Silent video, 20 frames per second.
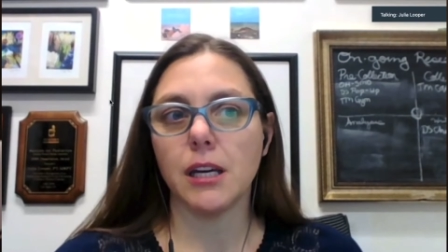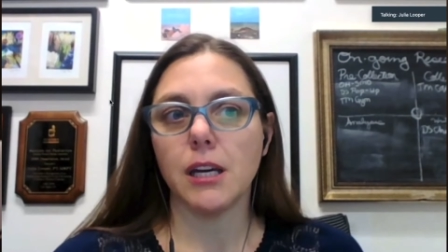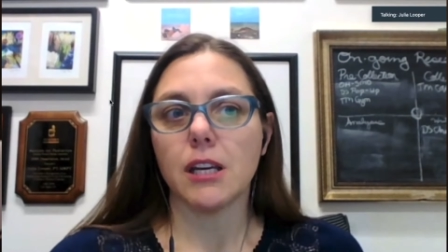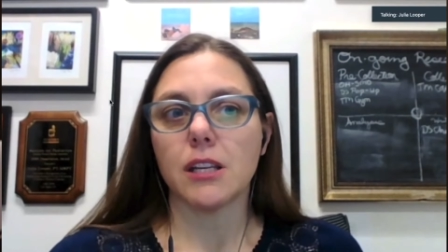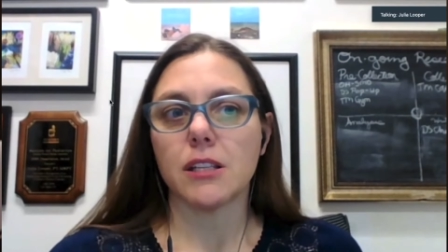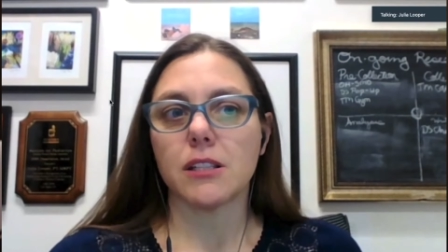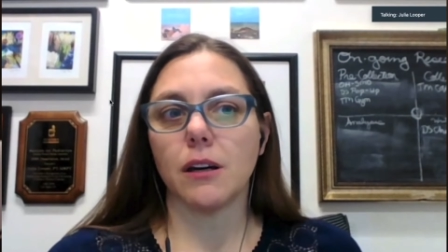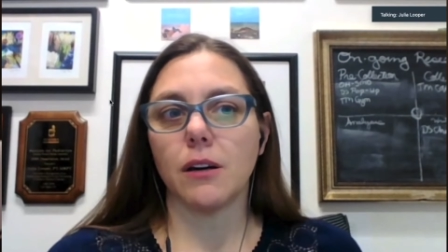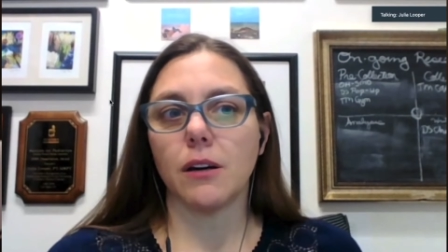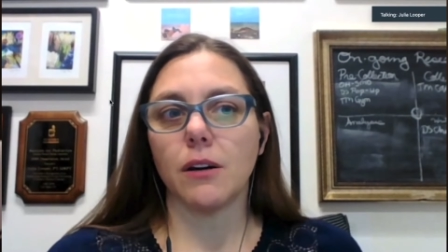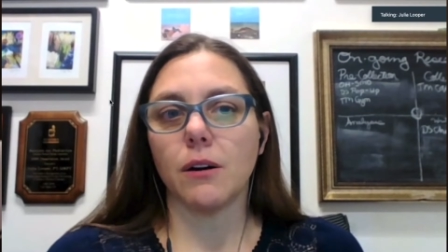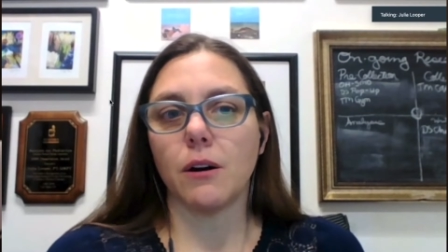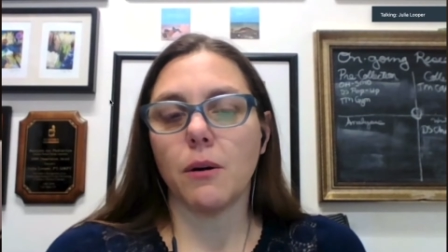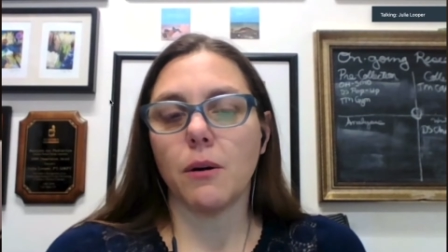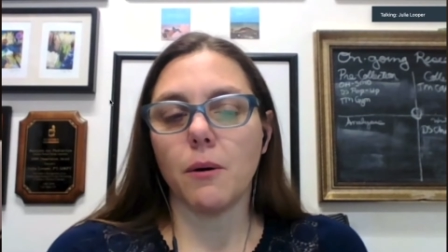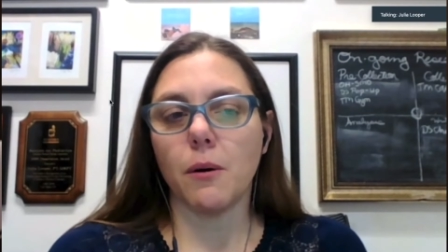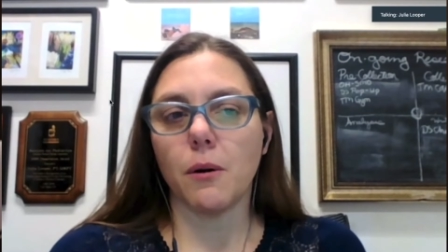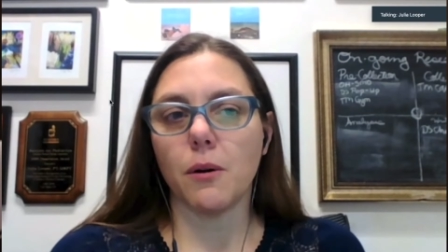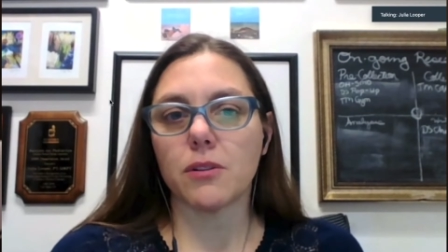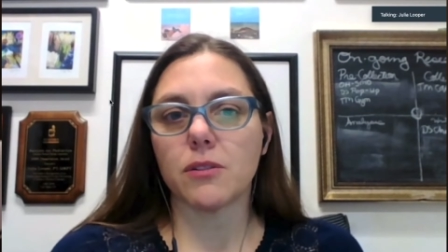So
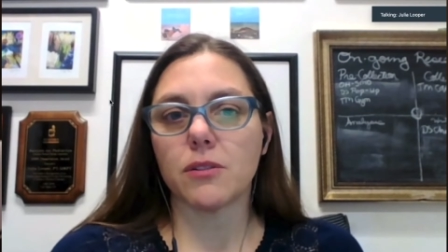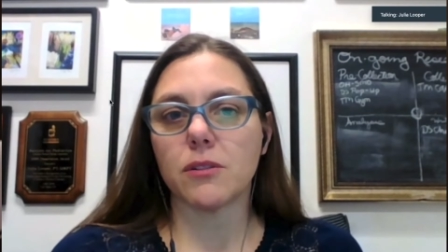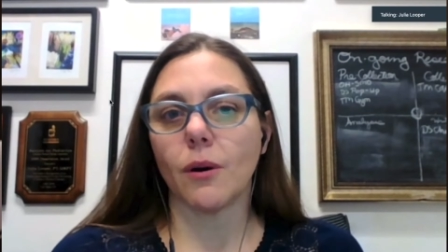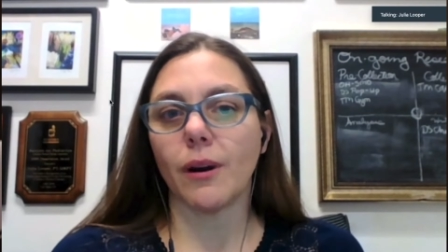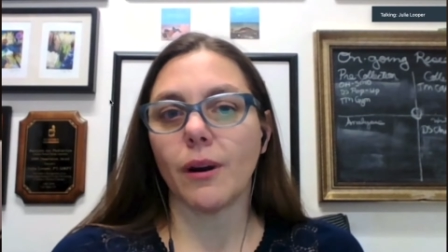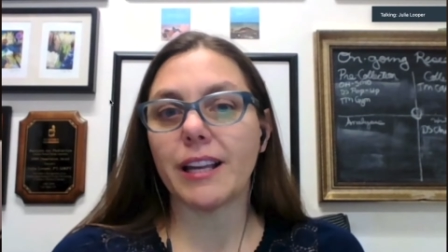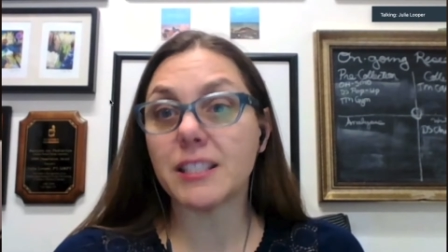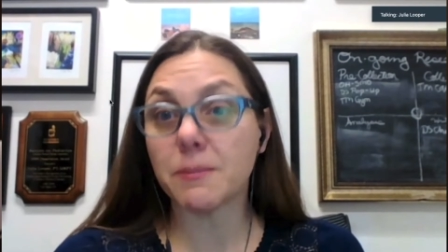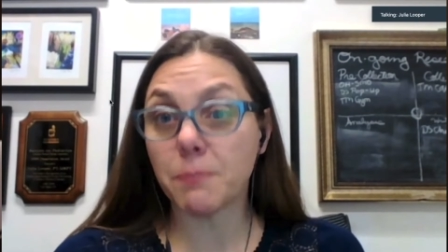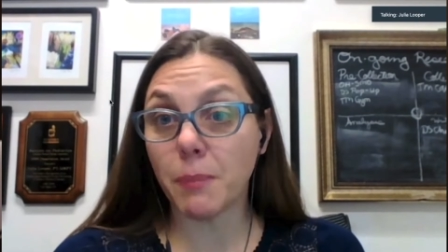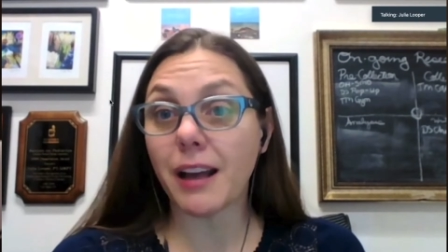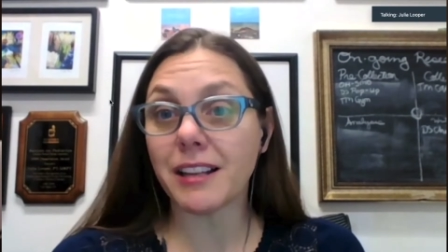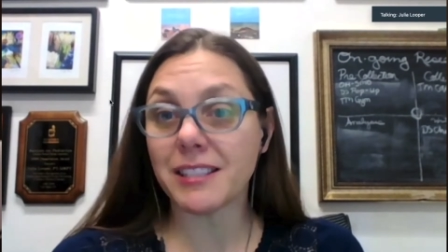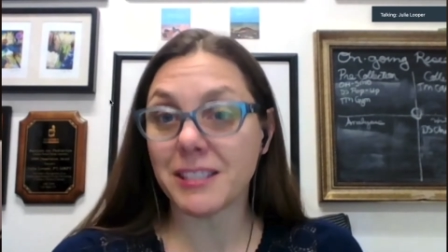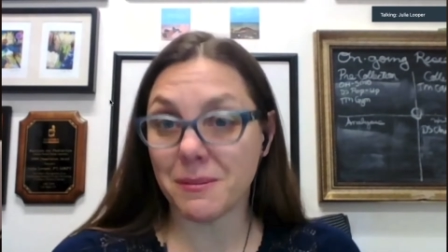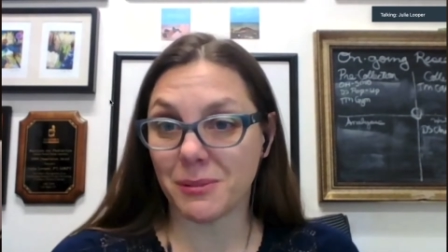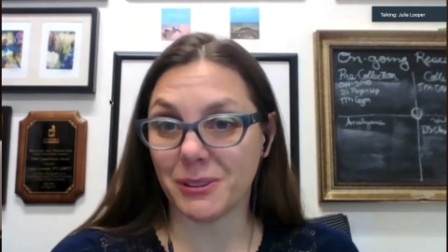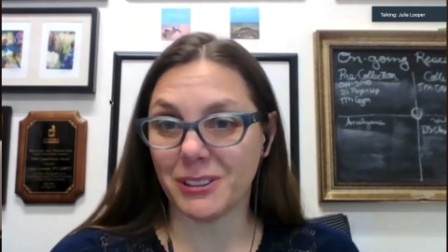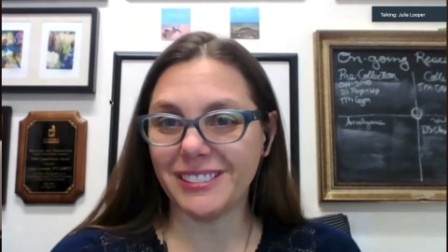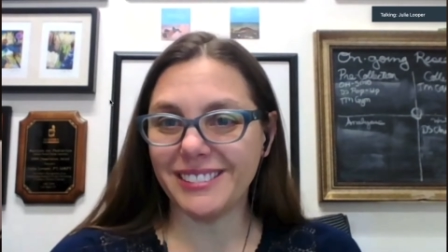So it's
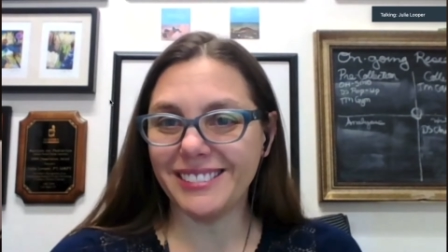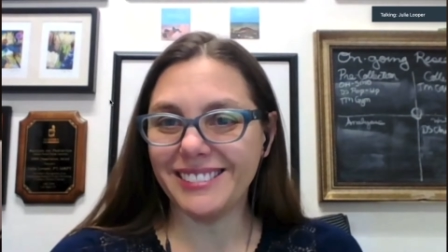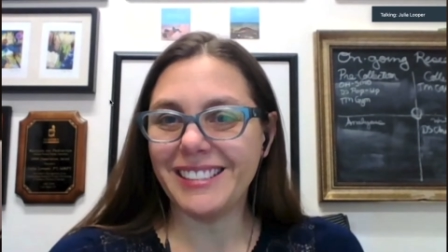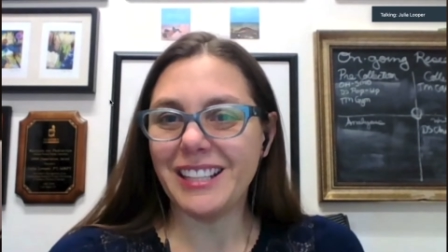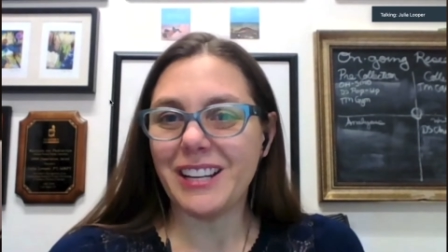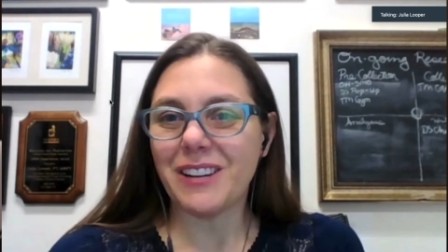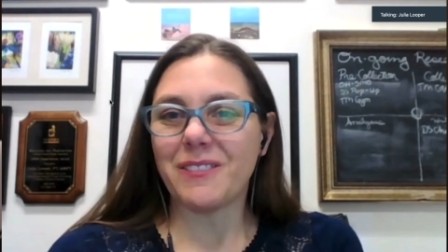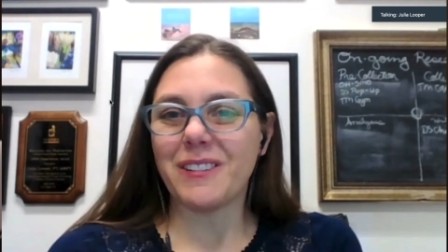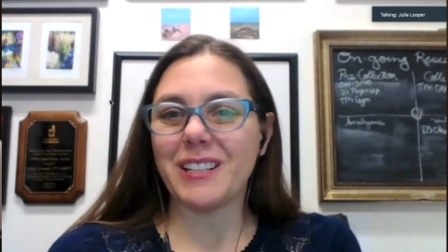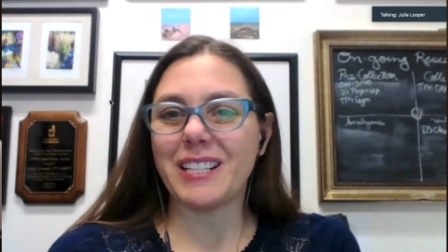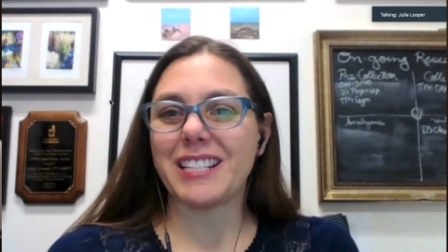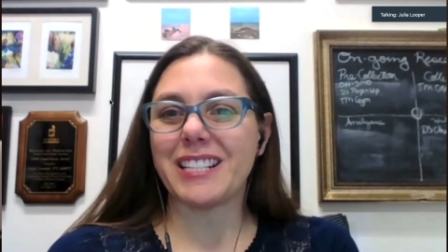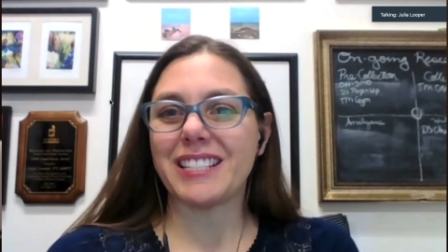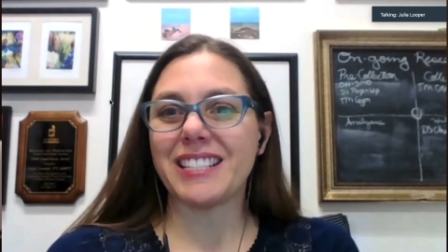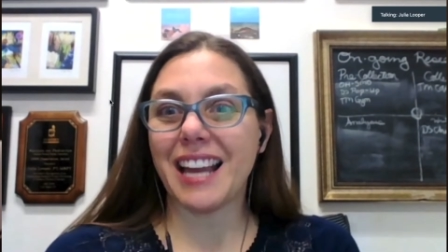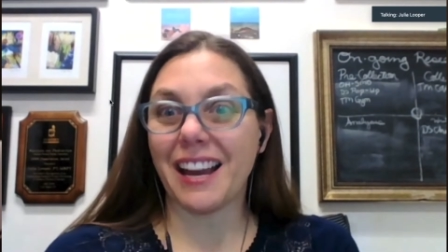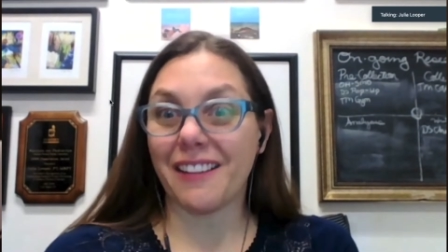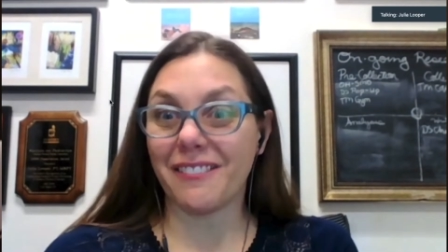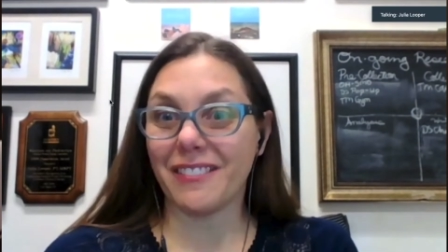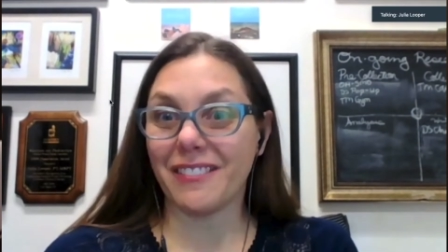possible. We just
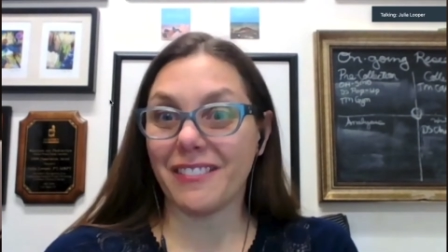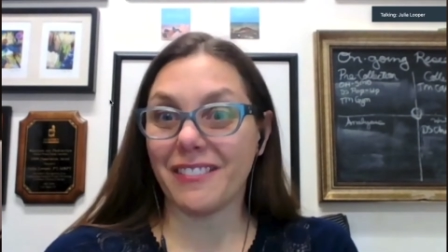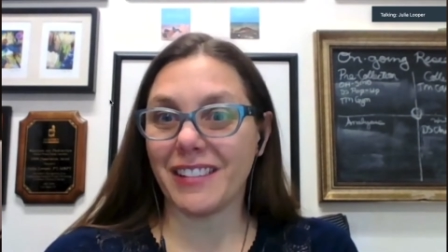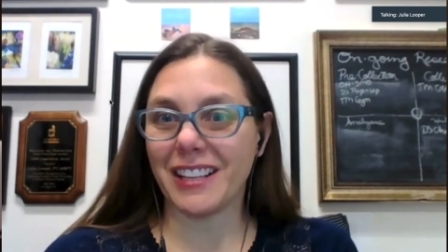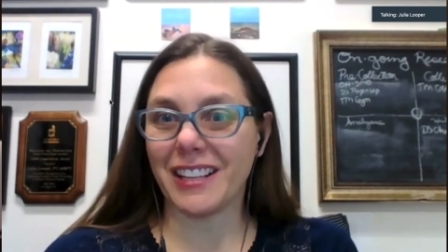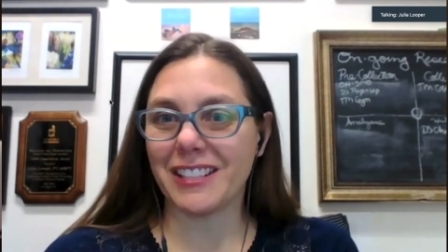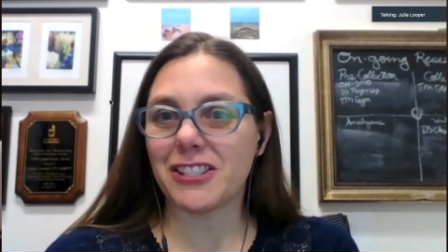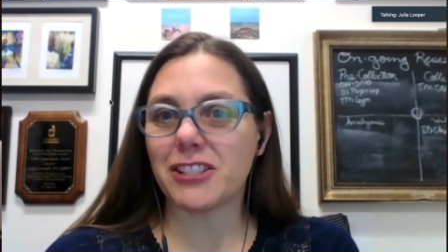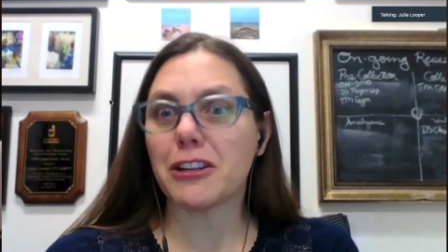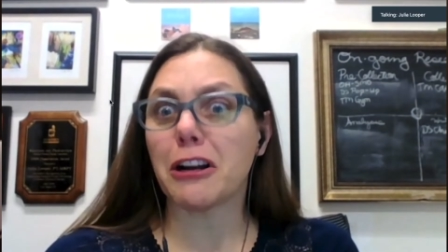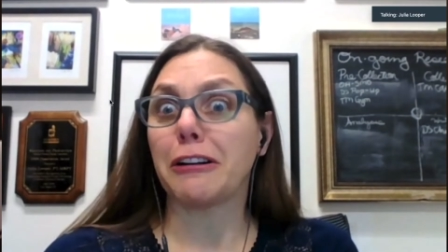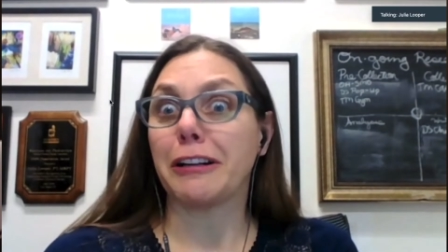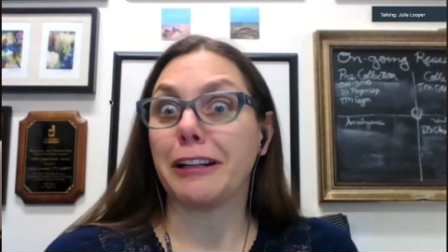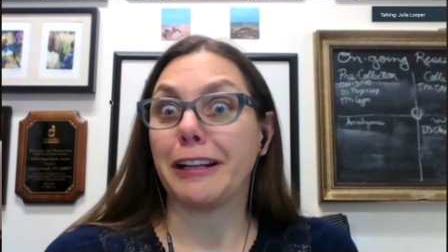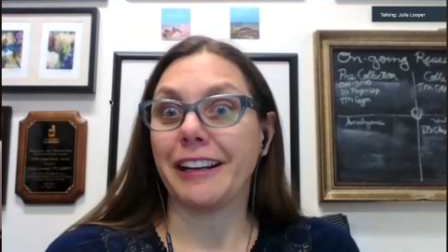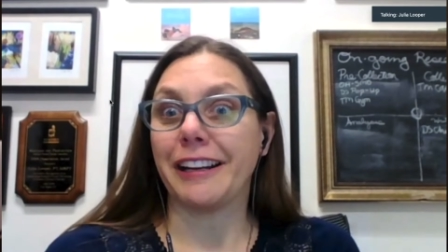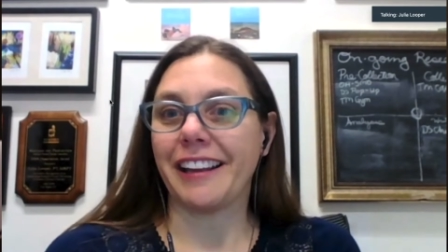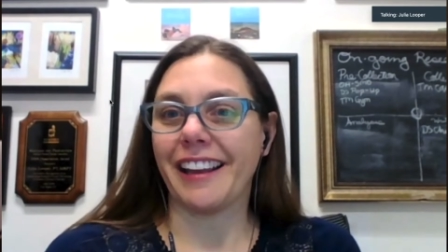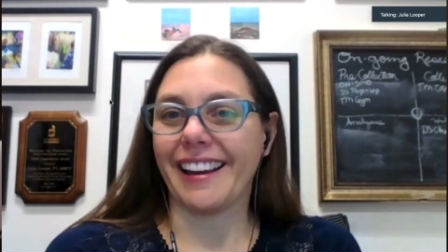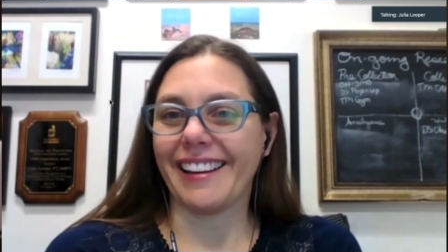haven't started
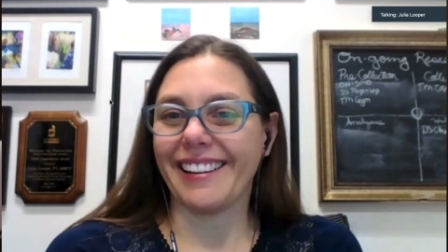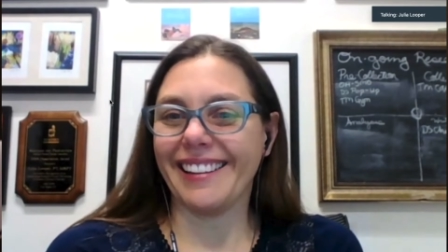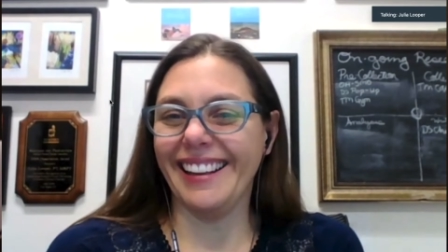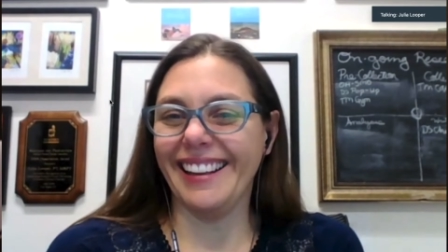it yet.